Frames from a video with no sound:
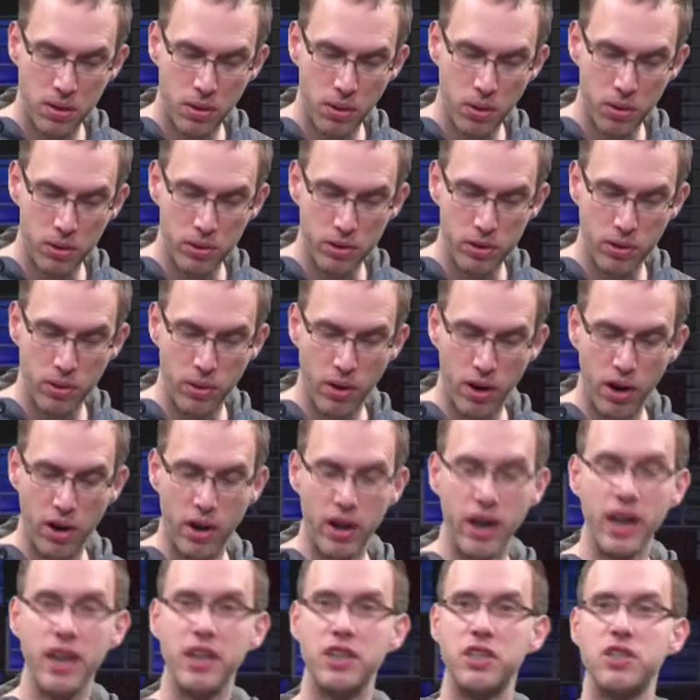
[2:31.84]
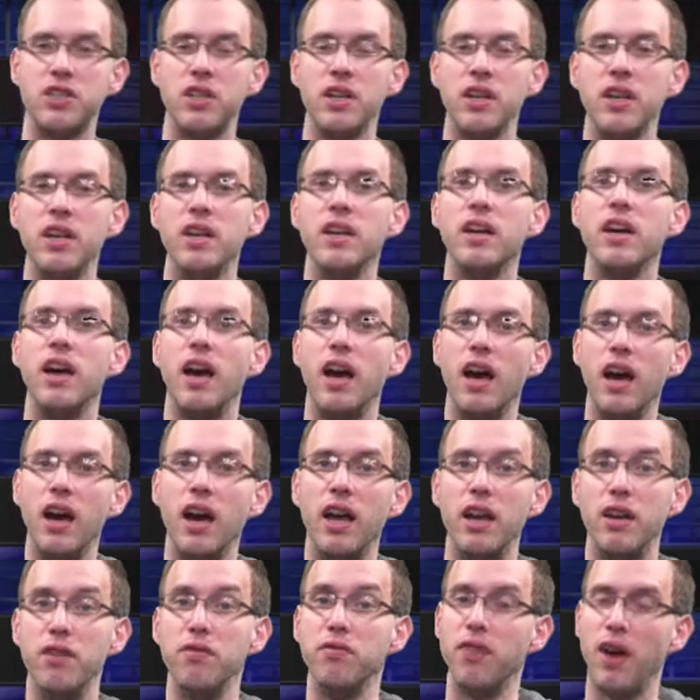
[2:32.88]
onto rx,
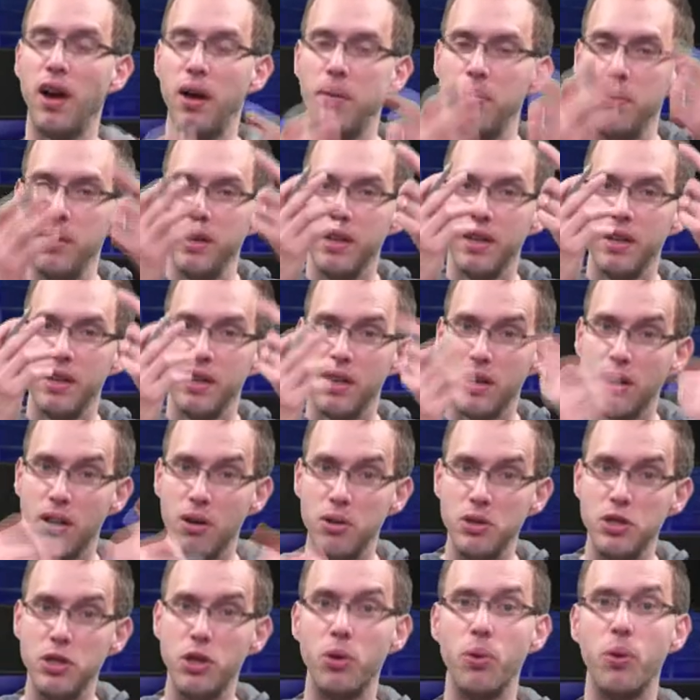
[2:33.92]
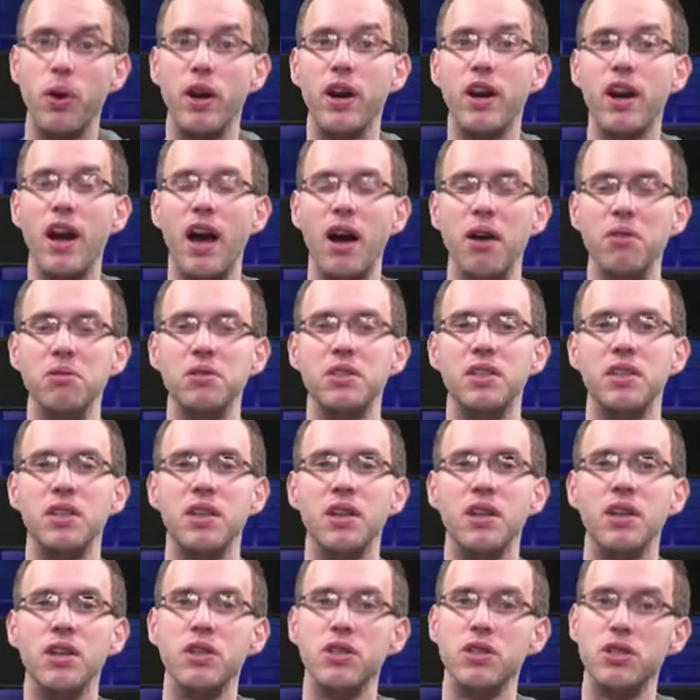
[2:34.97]
and the phi B goes the other way around.
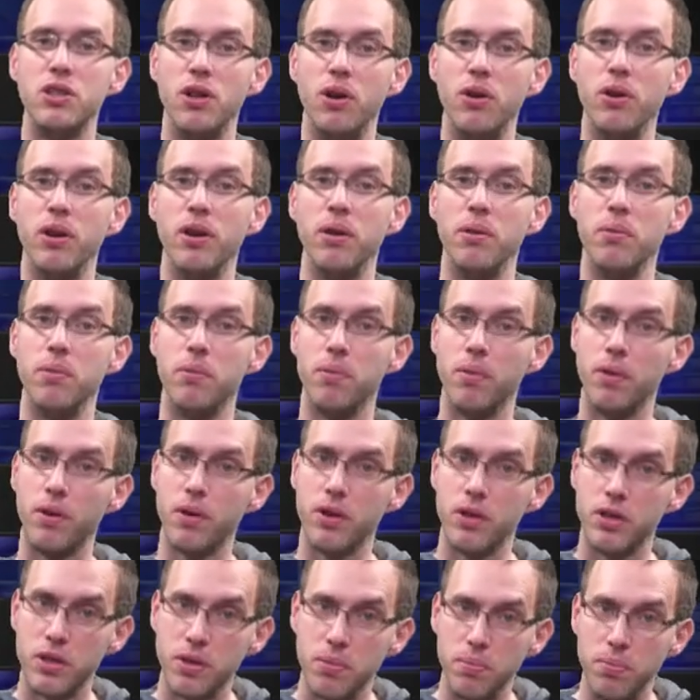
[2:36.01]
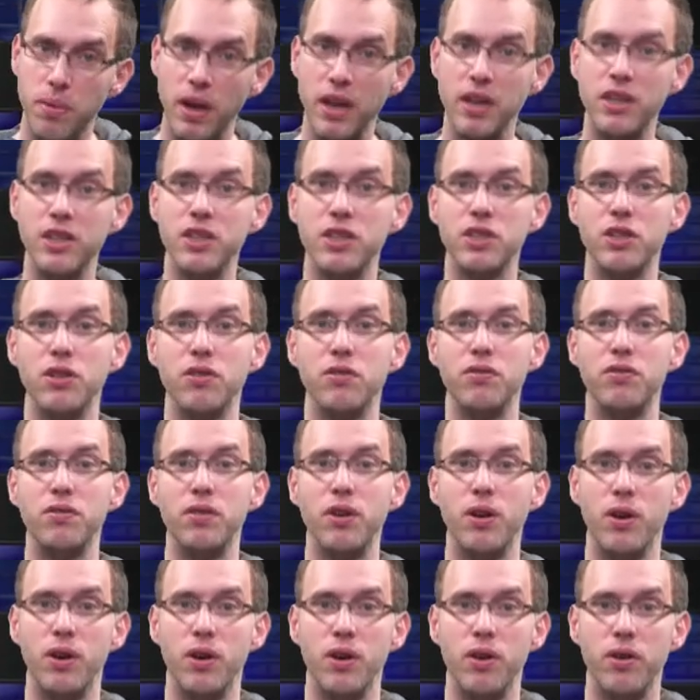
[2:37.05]
So the matrix of
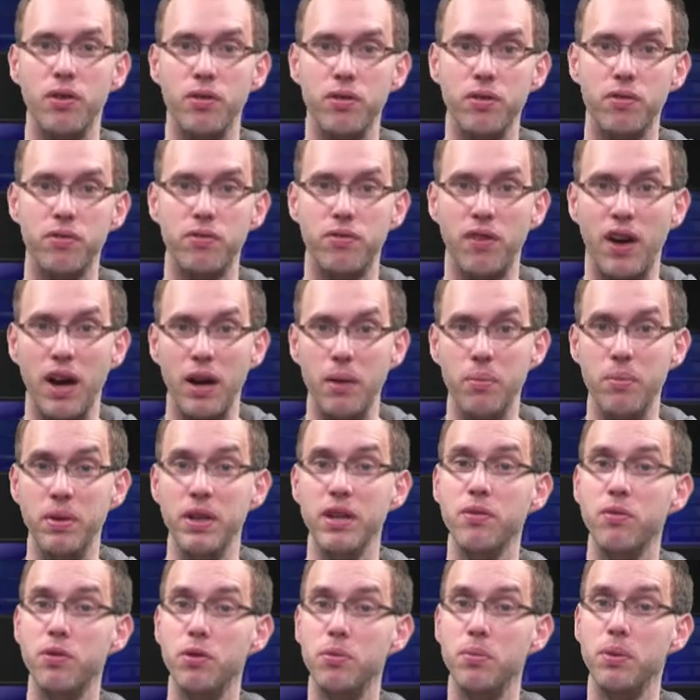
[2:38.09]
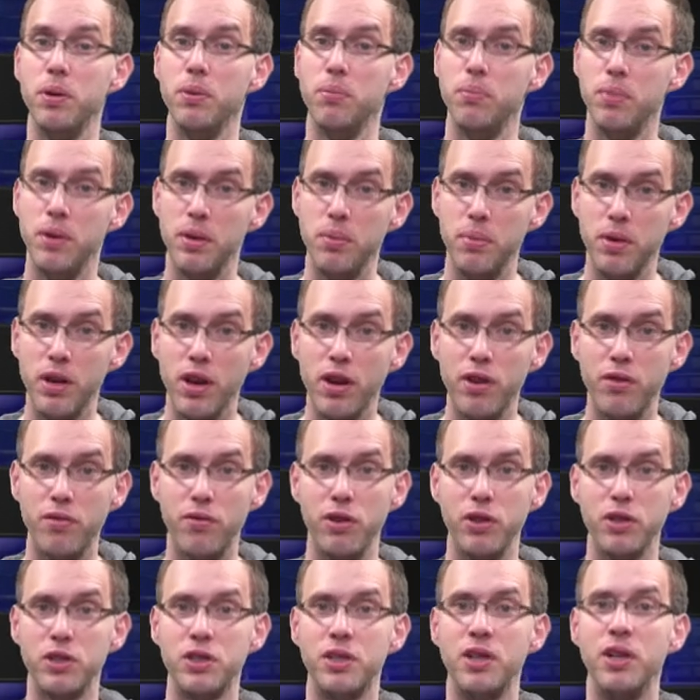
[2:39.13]
uh, phi B would be PB
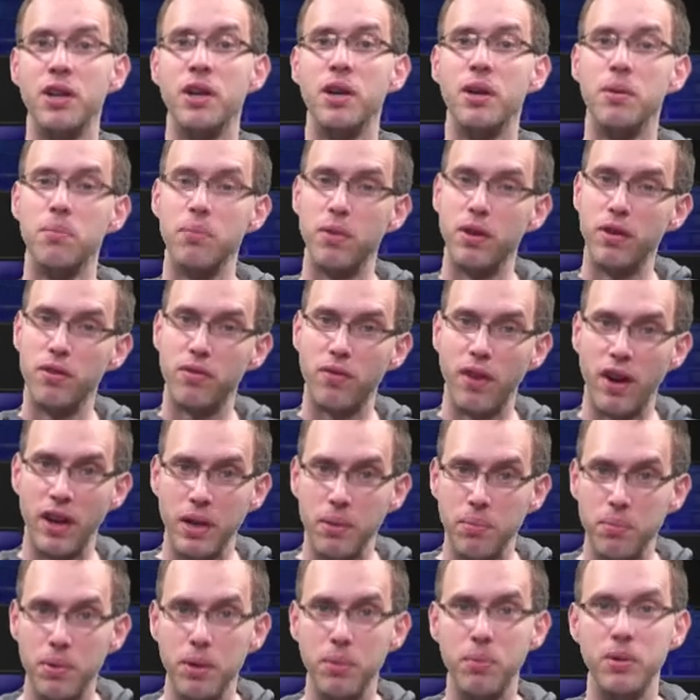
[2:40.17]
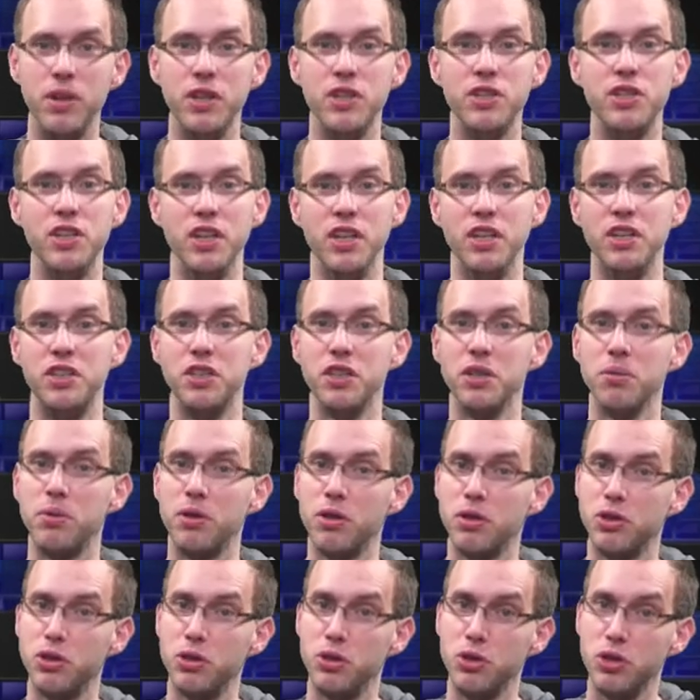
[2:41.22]
inverse. But finding PB is easier
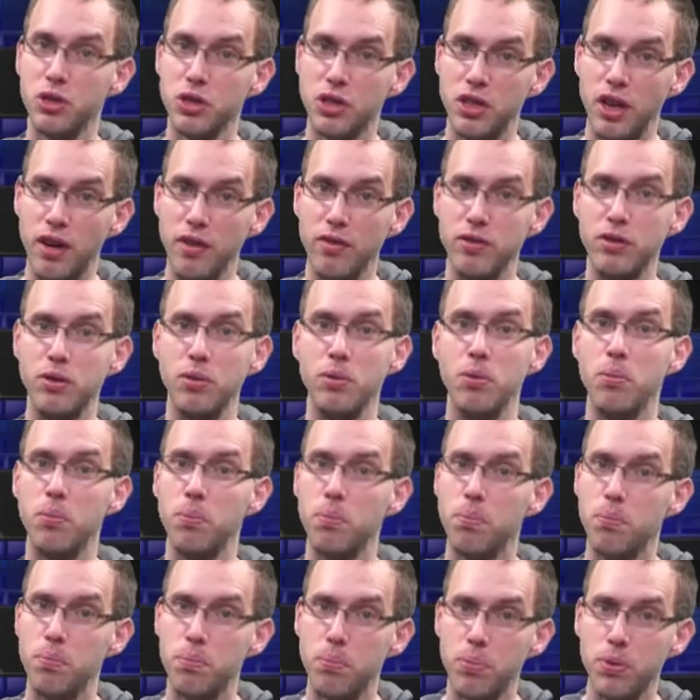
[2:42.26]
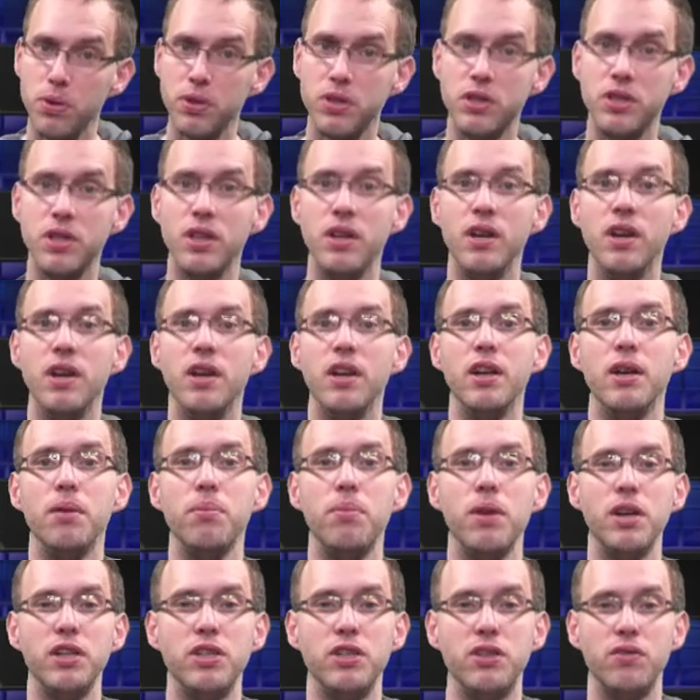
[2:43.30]
because you just have to put the
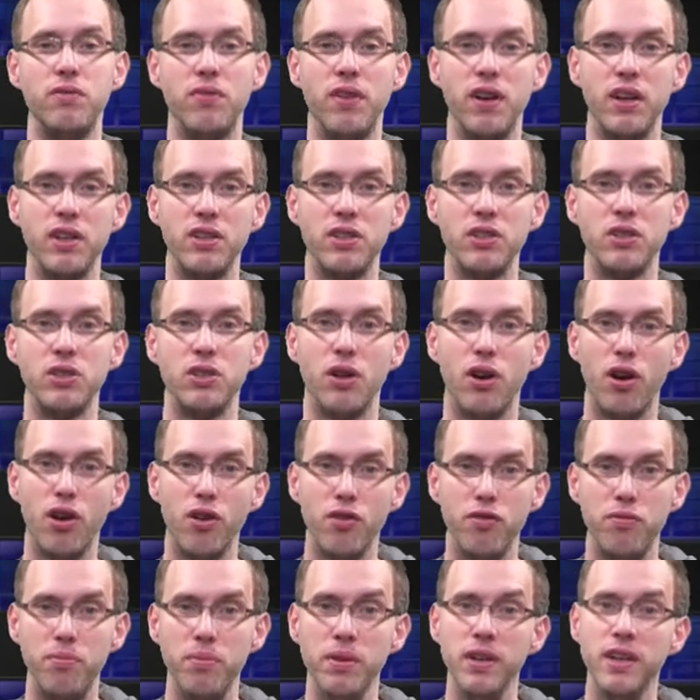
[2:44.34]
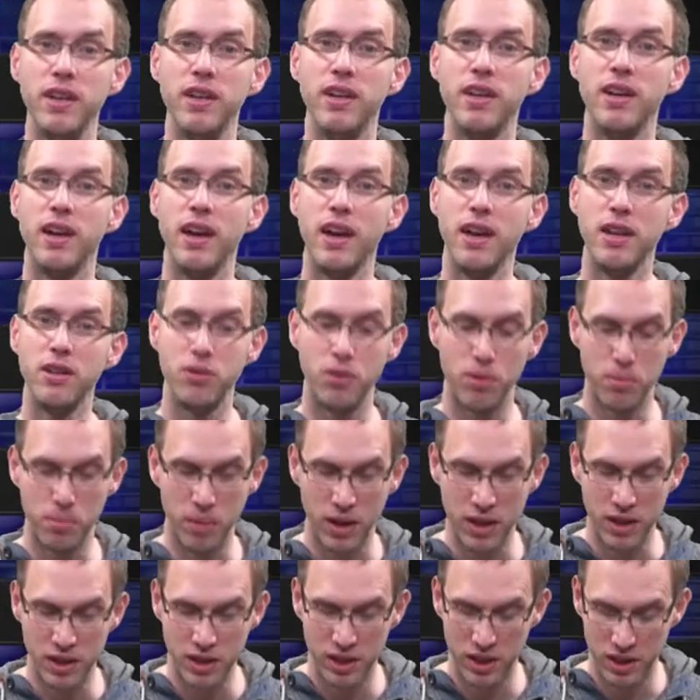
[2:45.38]
basis vectors of B into a
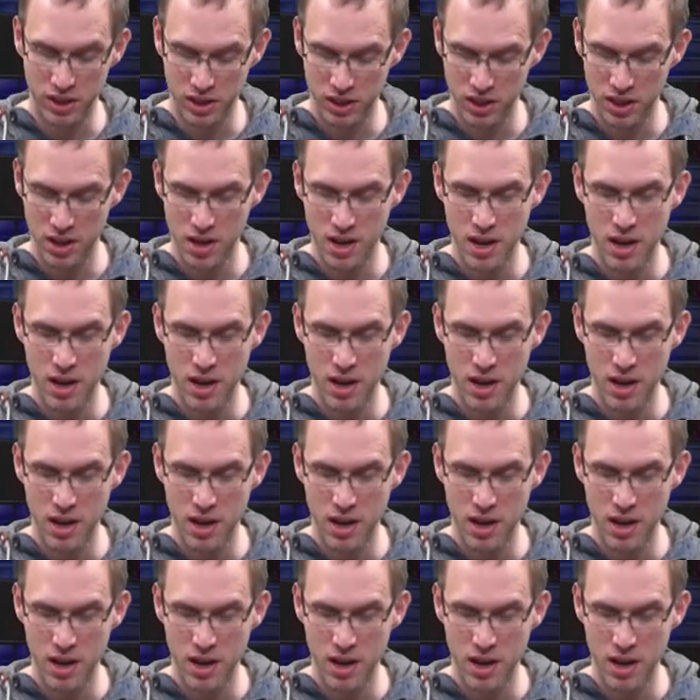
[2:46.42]
matrix.